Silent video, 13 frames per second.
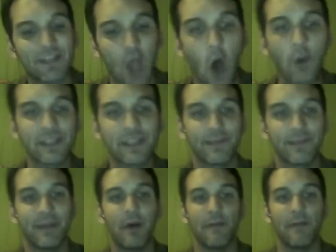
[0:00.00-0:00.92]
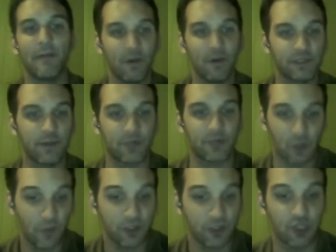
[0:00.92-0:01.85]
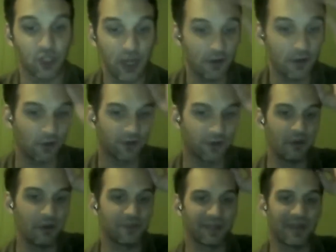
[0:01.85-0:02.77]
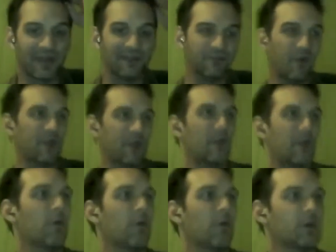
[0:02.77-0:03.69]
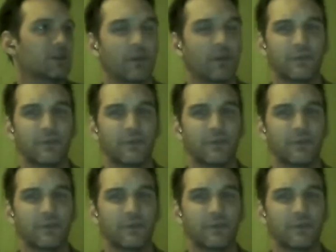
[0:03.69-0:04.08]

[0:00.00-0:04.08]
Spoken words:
always been how I felt about Twitch in general. So I was like, why do I want to watch someone else